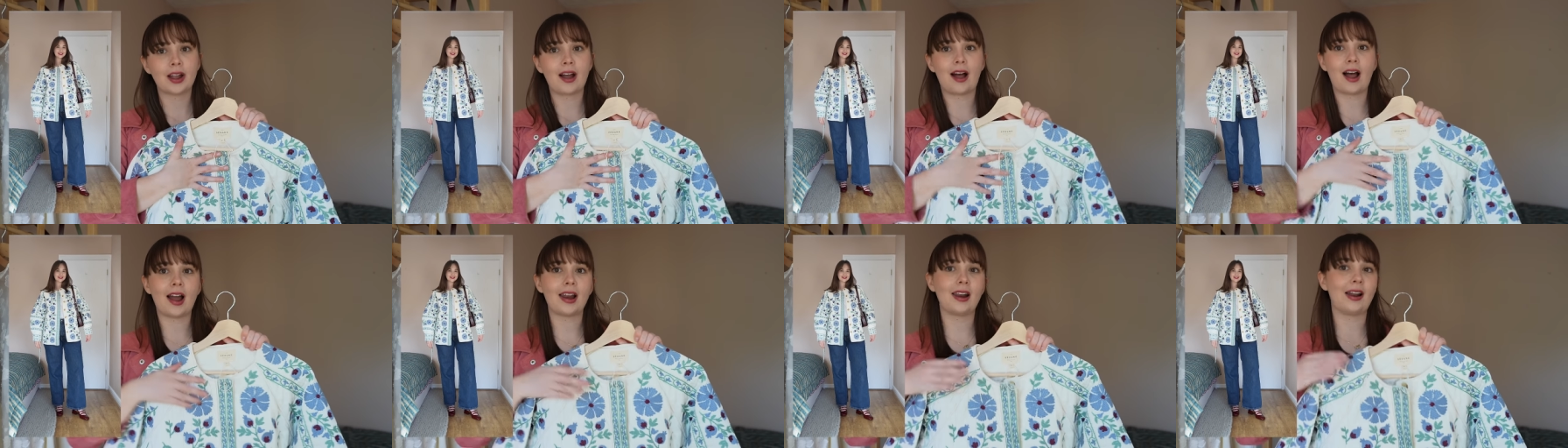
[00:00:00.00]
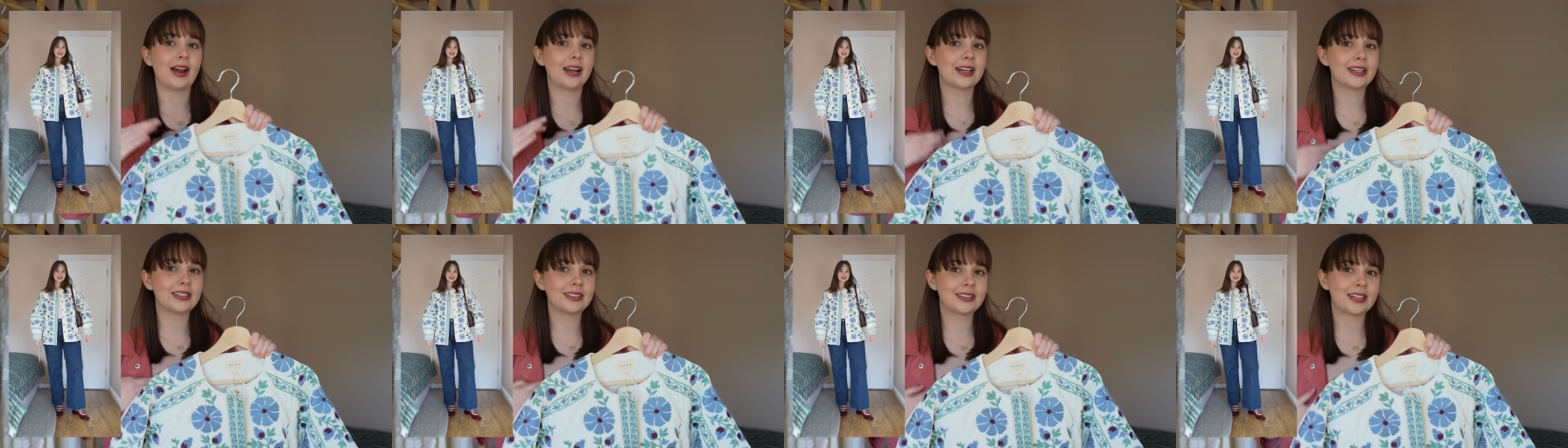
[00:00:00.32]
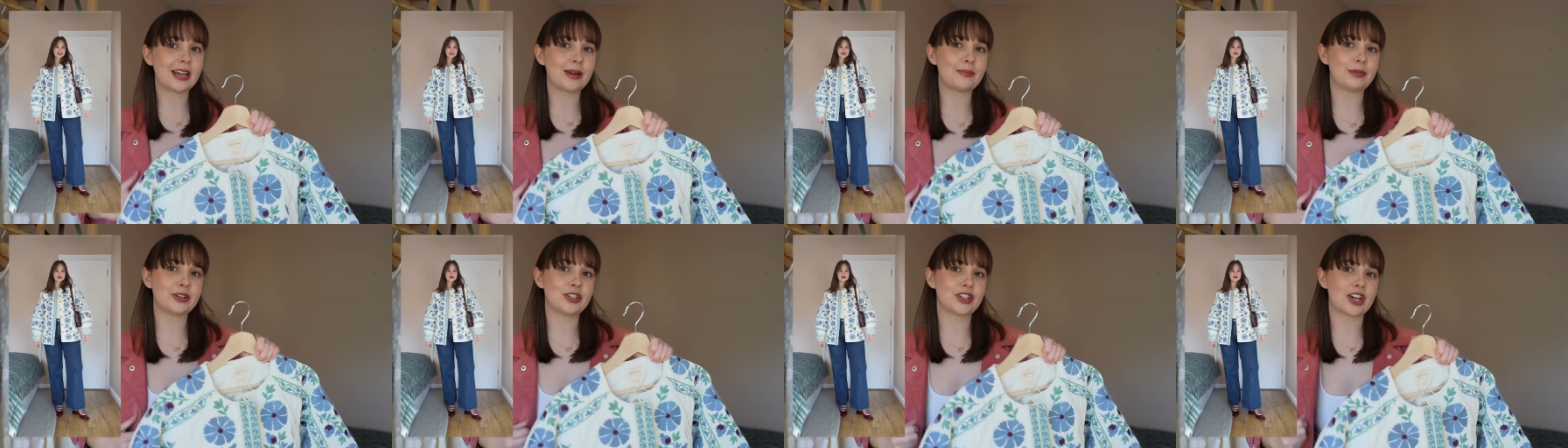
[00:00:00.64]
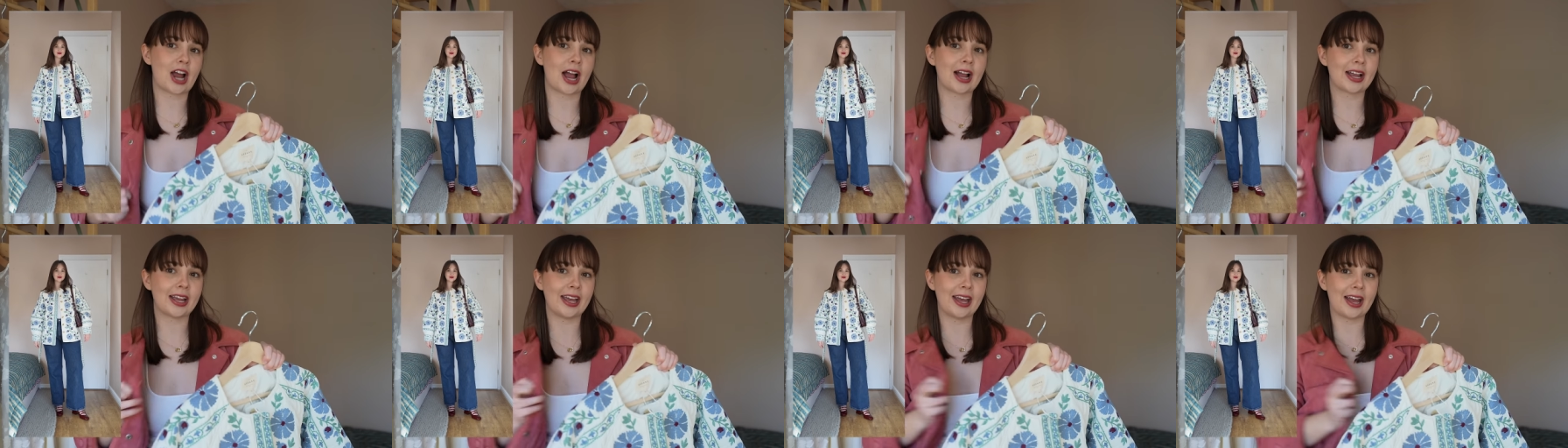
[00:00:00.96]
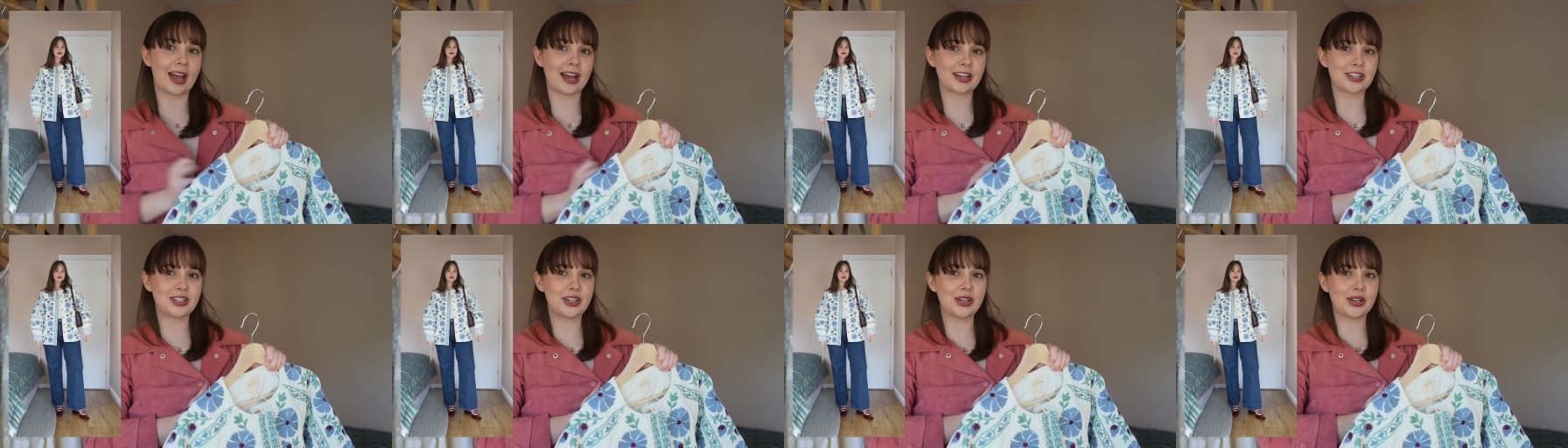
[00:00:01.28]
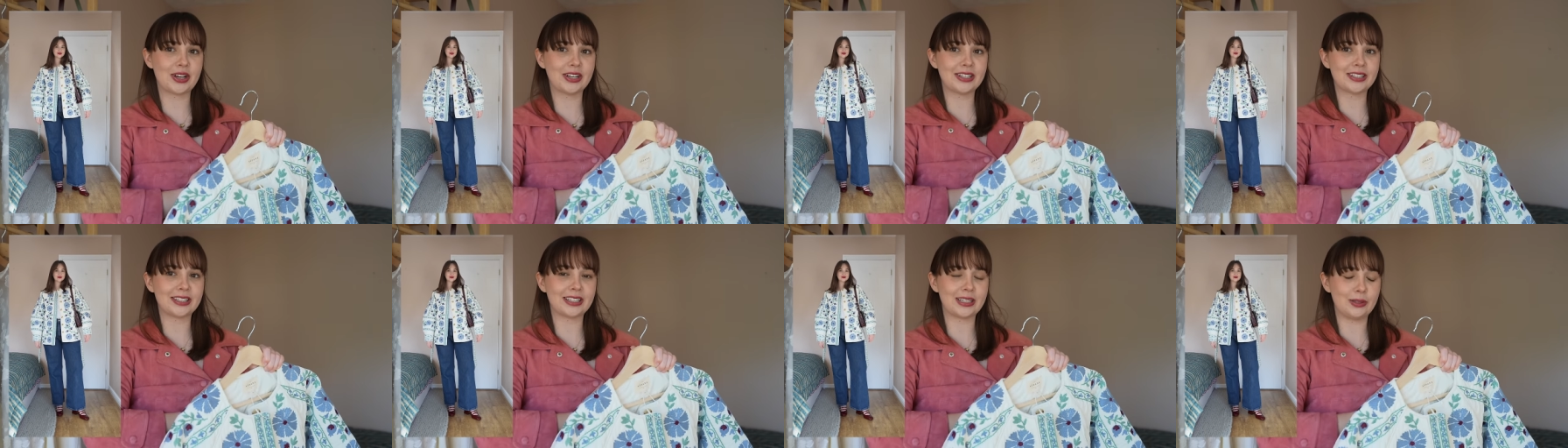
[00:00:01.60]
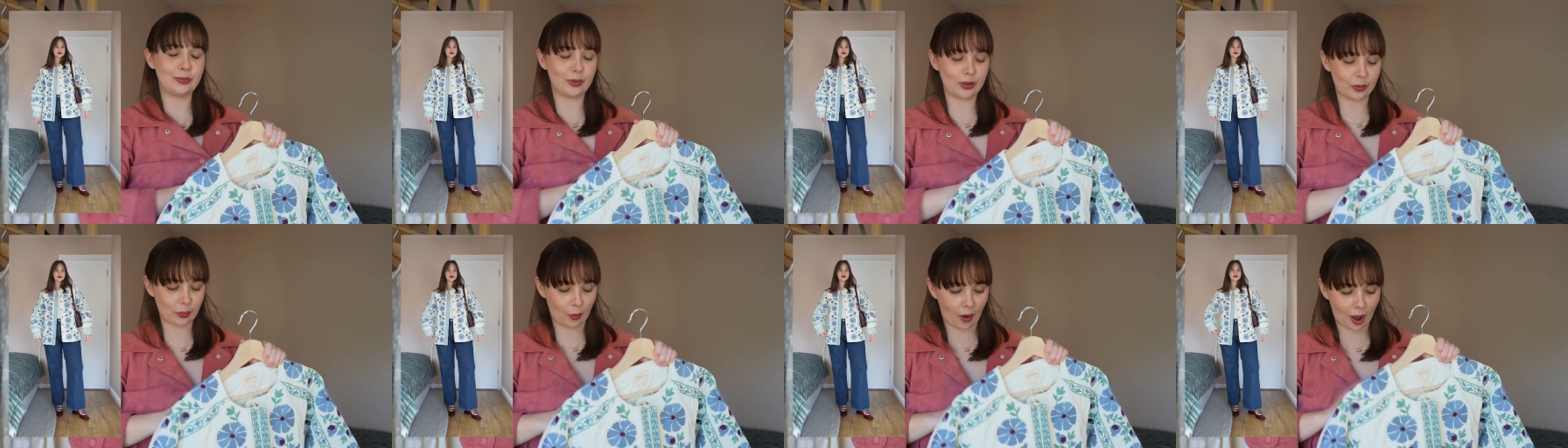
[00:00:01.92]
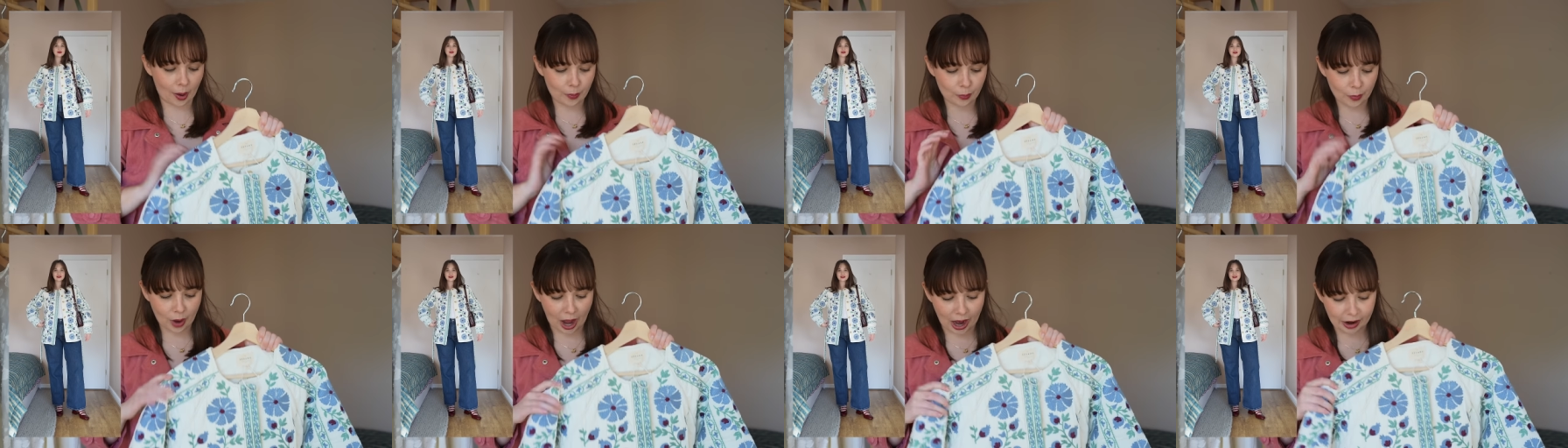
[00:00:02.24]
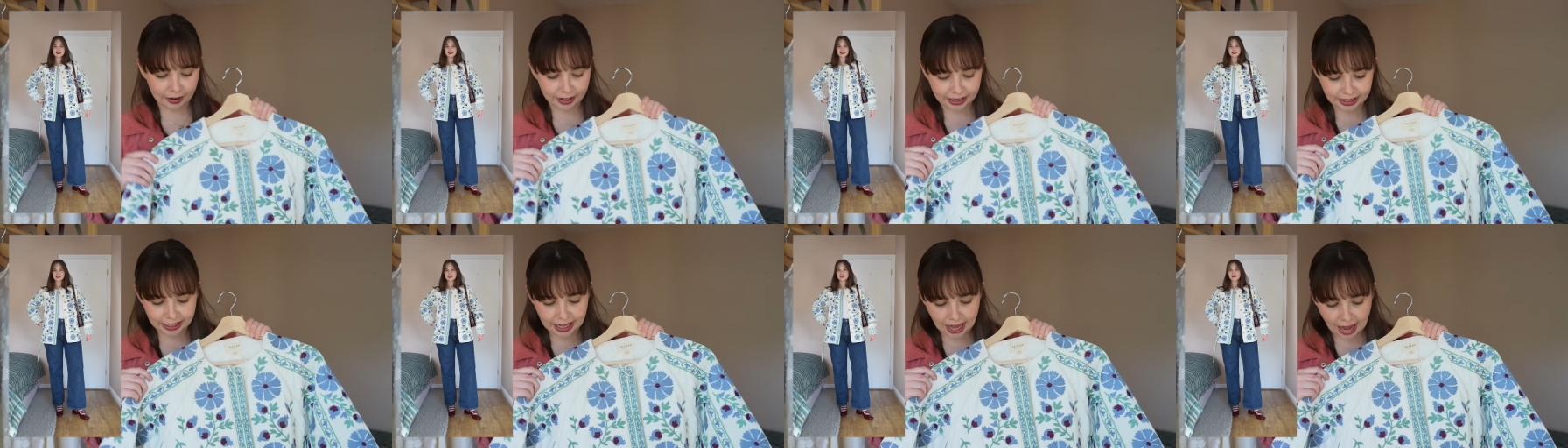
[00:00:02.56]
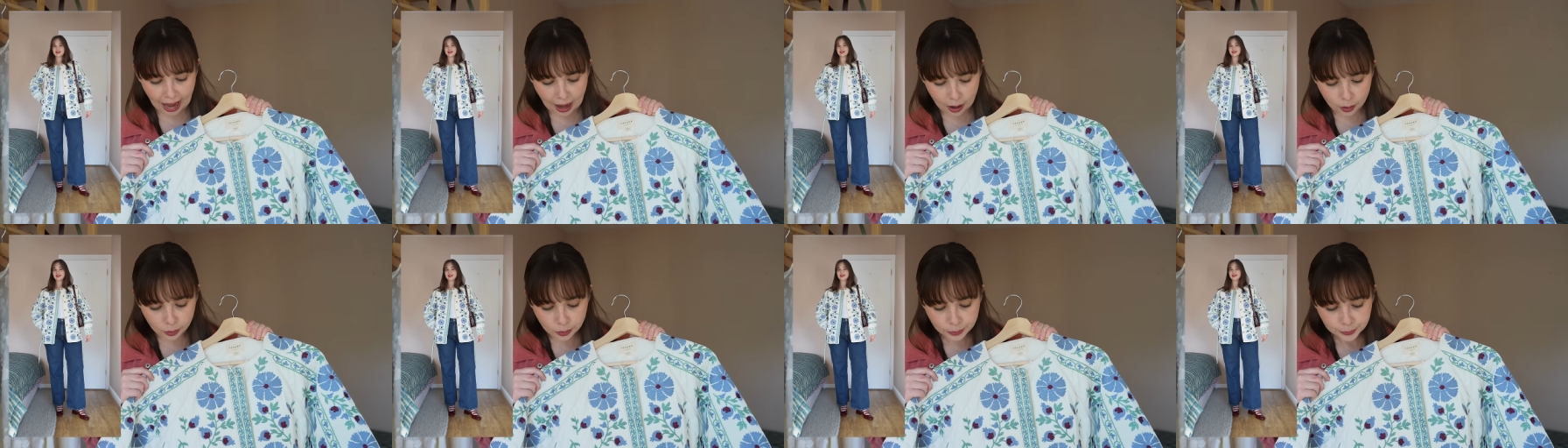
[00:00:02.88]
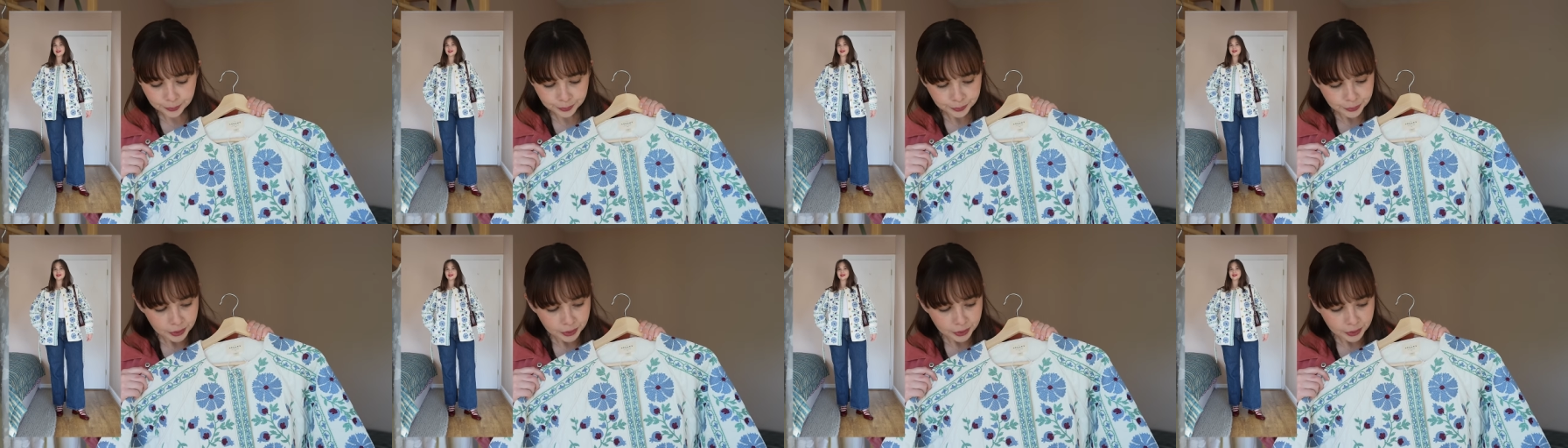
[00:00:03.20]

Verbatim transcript: I like a statement jacket, as you can see with what I'm wearing now.